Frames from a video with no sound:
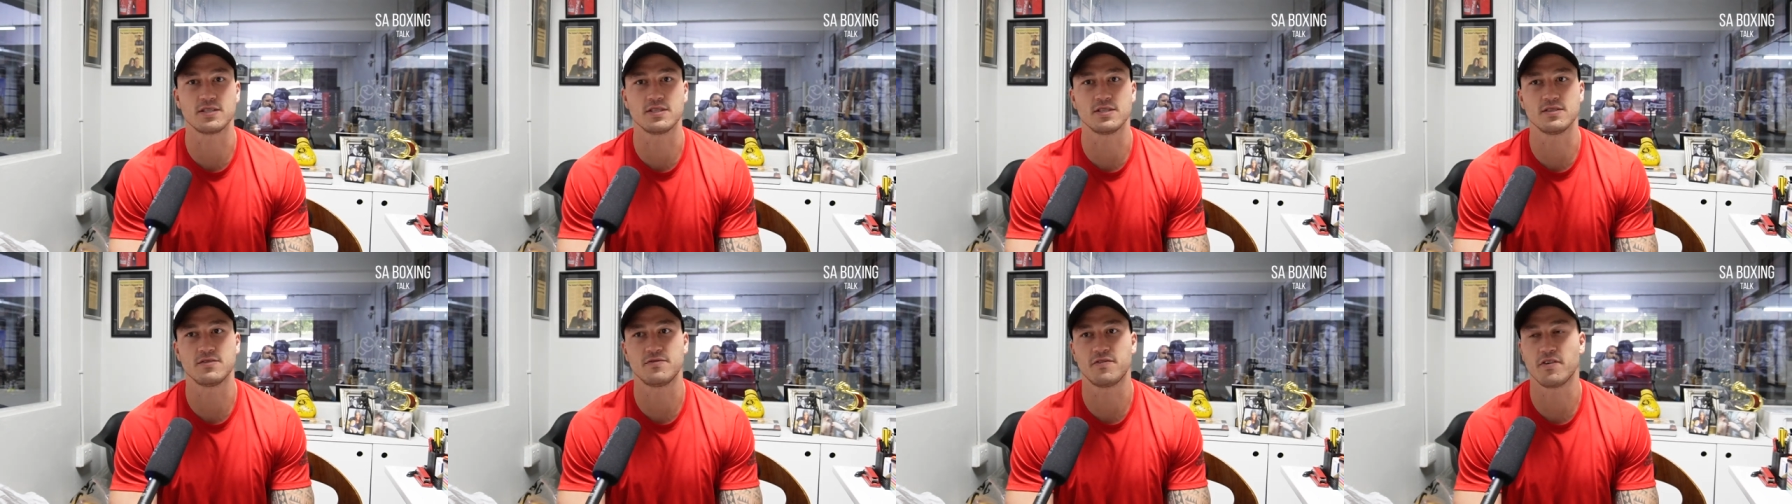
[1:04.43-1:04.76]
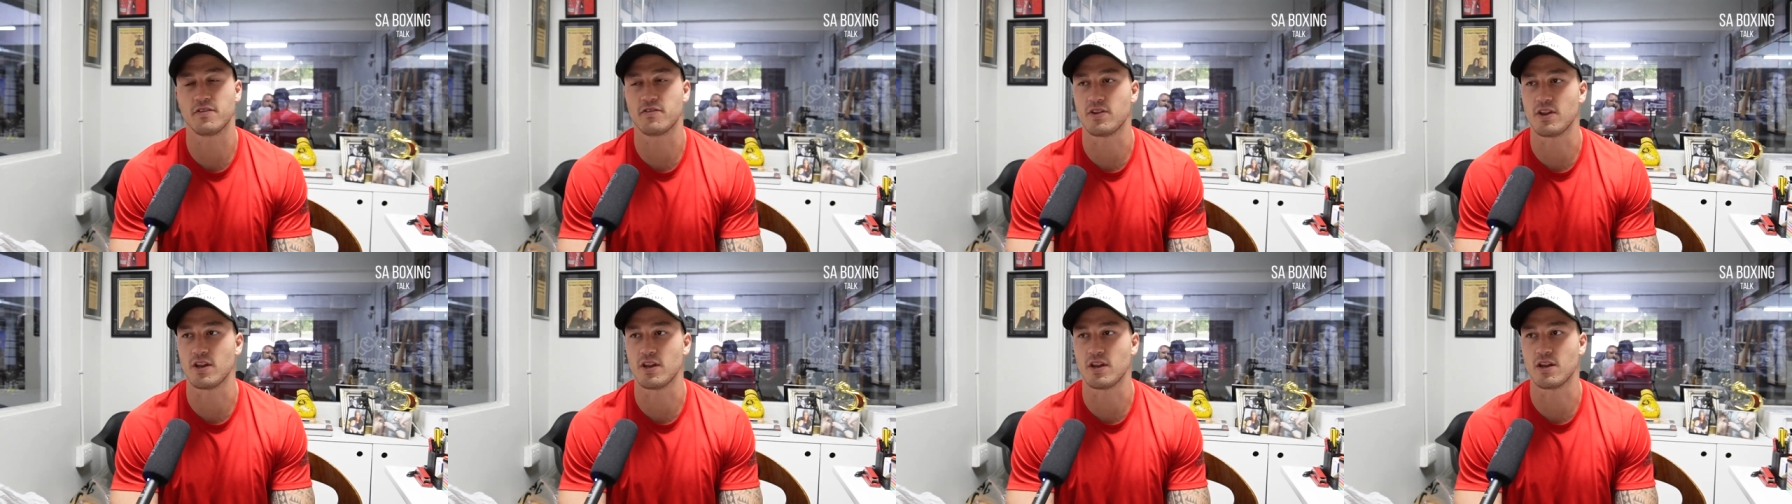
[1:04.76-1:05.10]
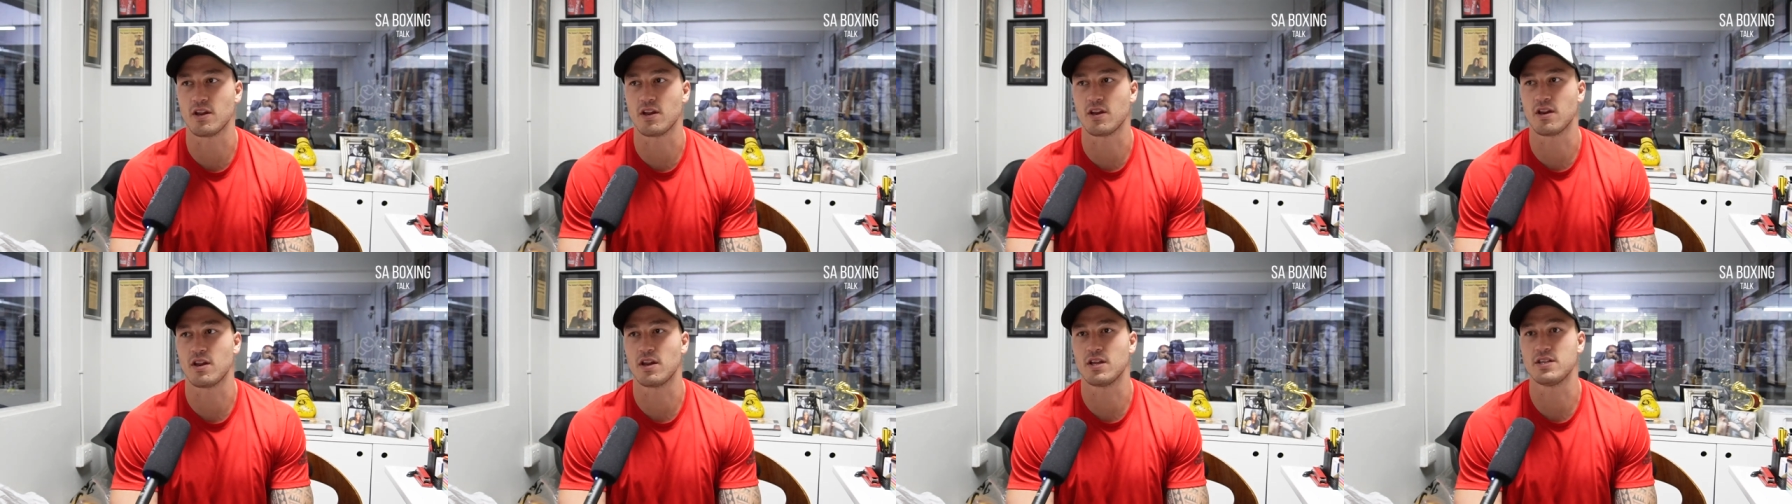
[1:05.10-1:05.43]
He's
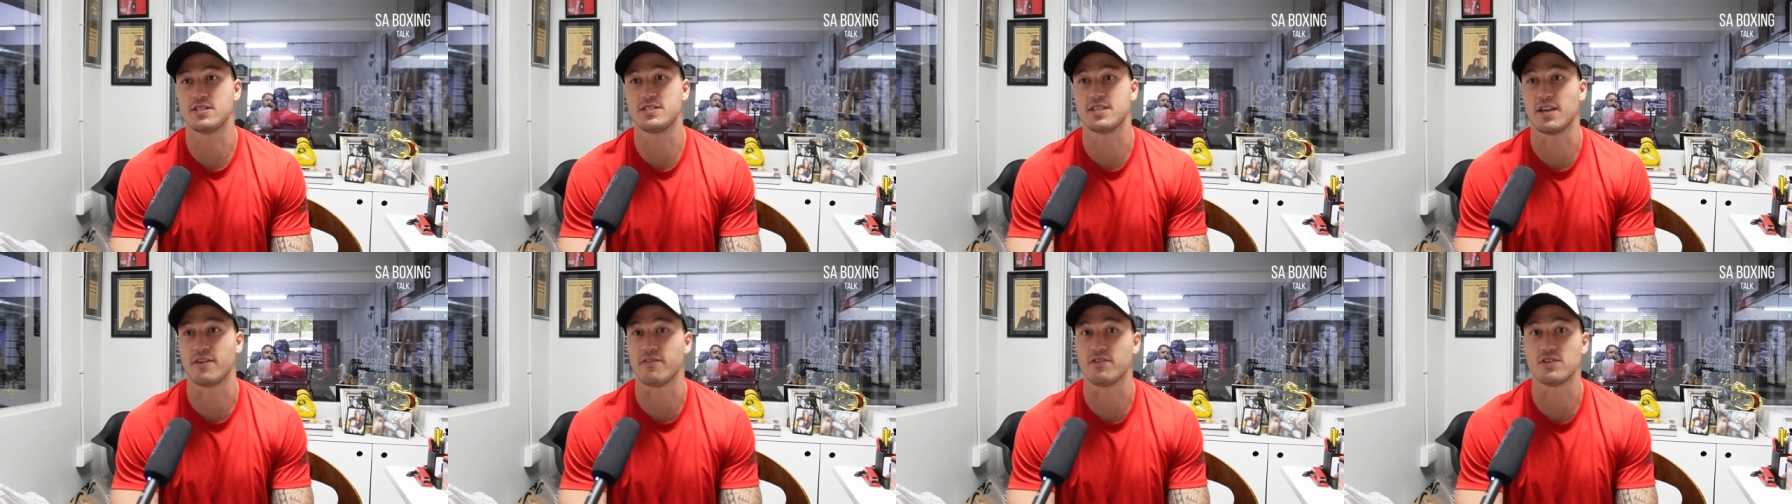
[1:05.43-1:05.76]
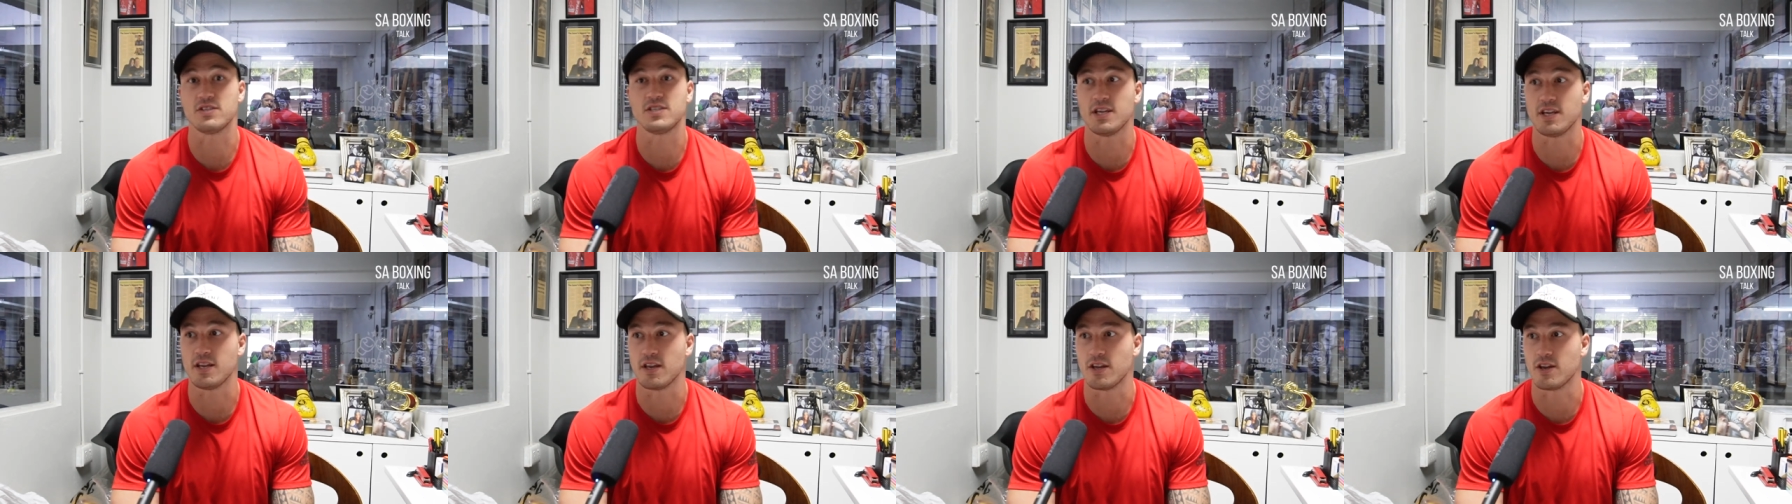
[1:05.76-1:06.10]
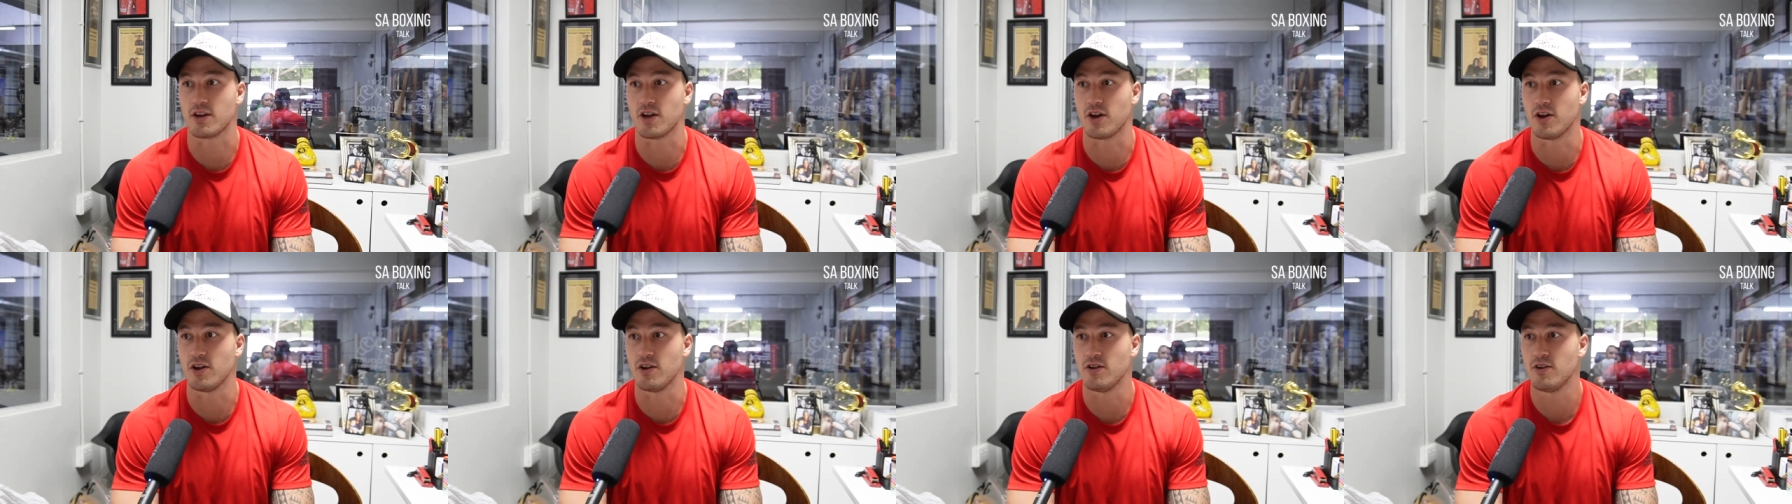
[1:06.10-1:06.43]

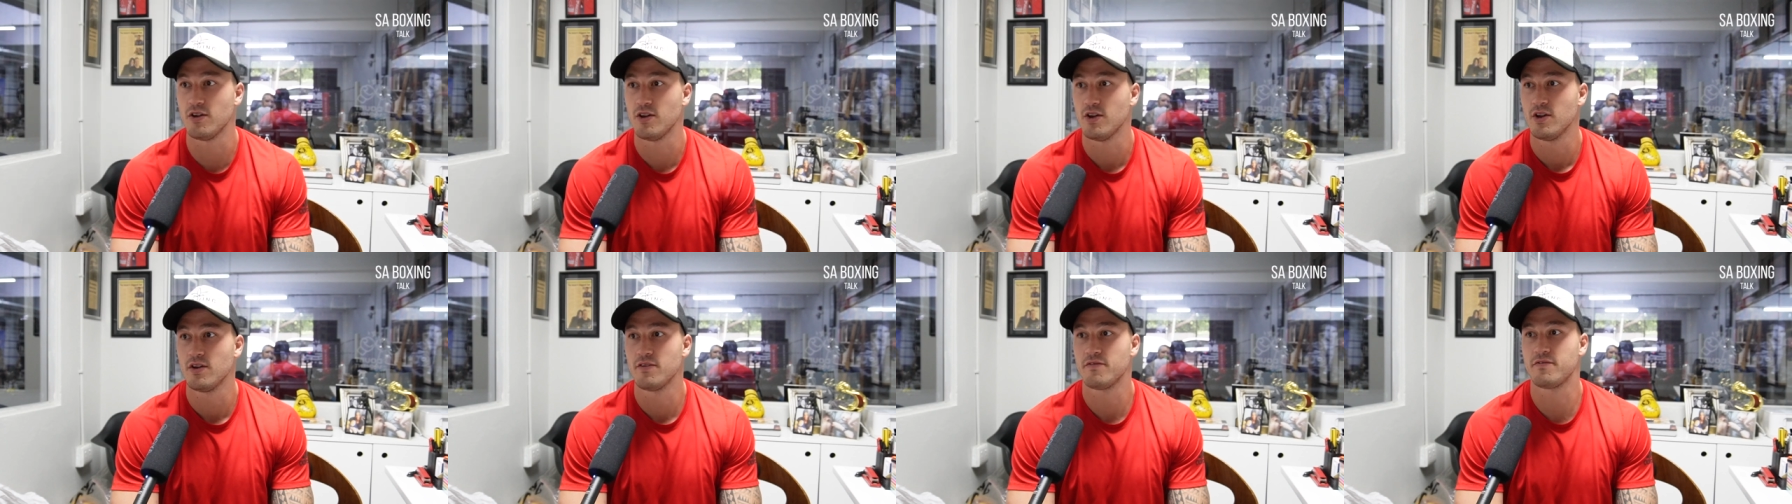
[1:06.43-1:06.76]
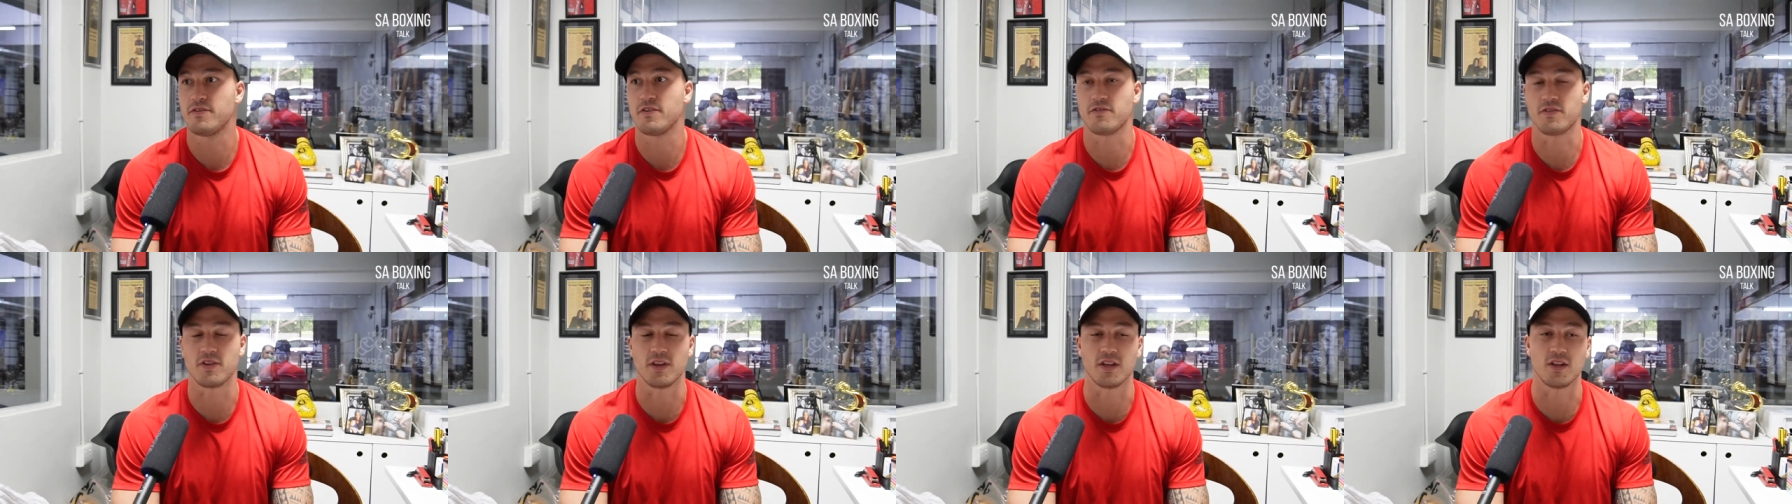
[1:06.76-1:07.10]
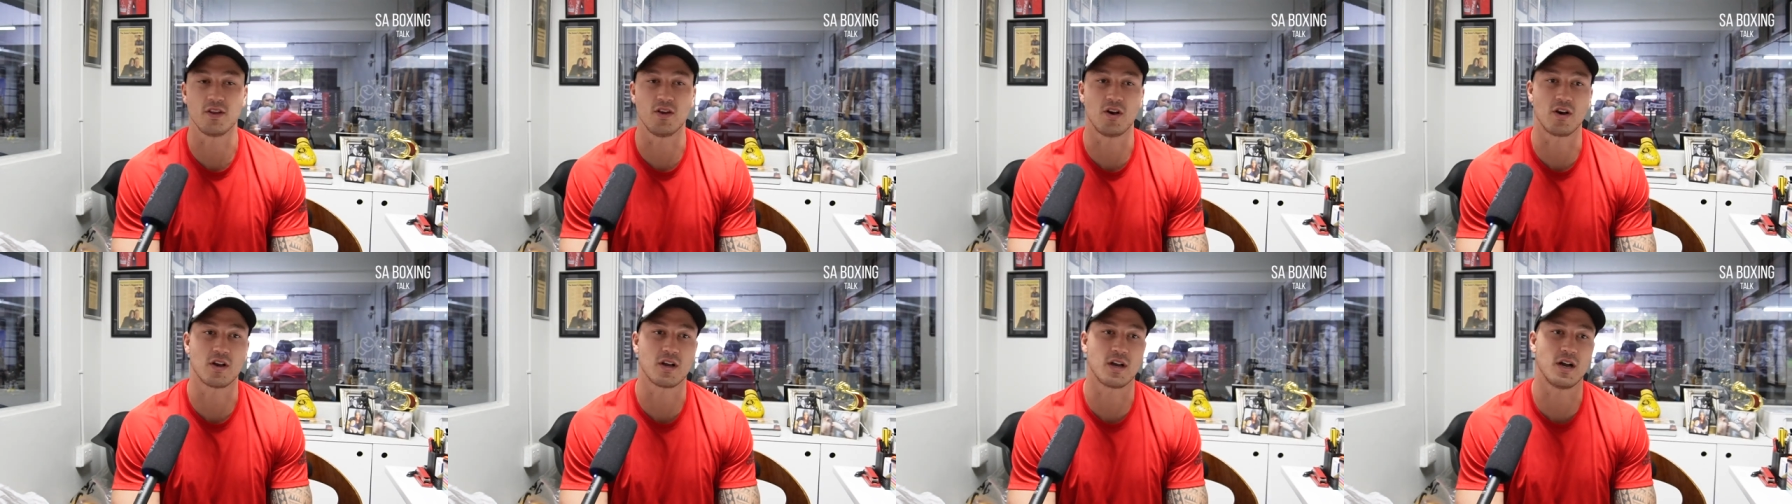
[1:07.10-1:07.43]
17-0, 15
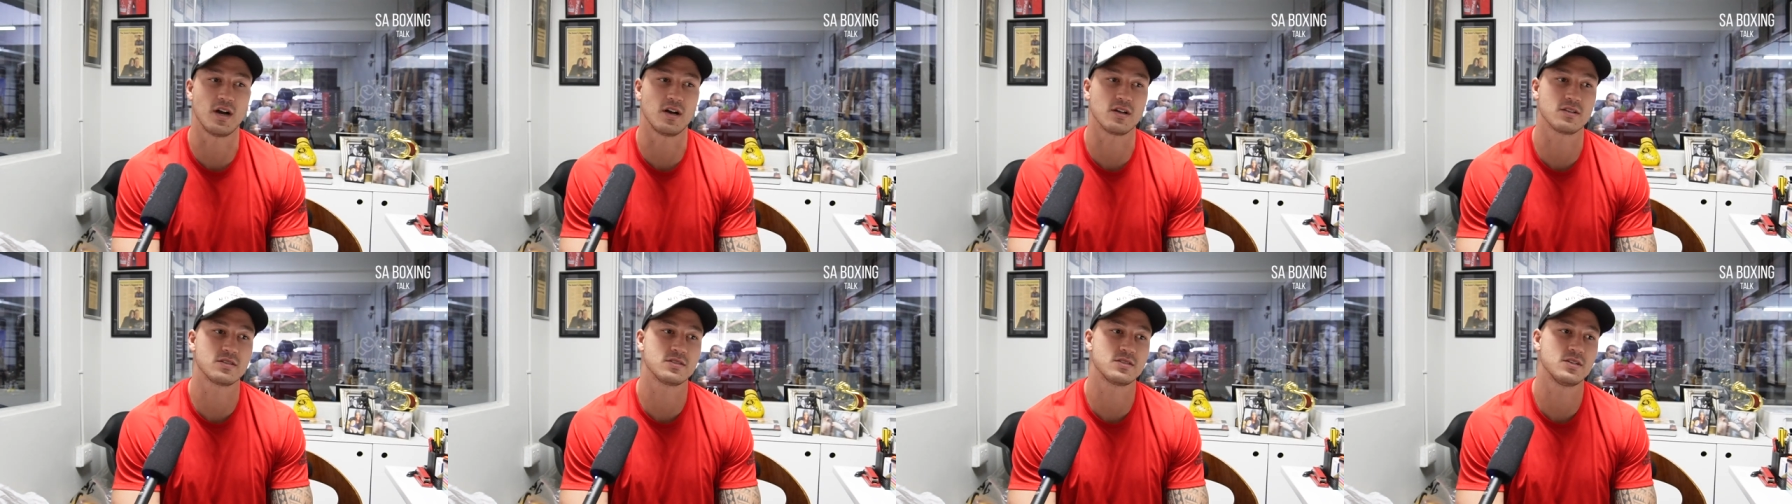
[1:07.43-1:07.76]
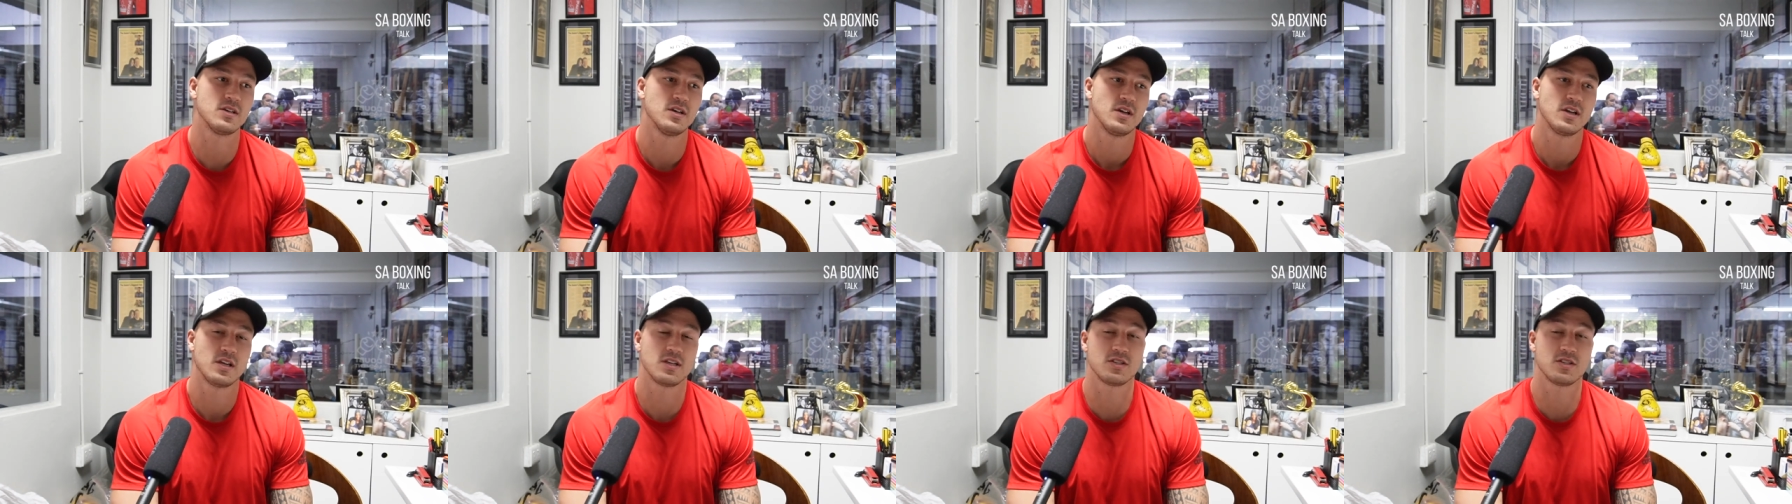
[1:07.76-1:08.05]
knockouts.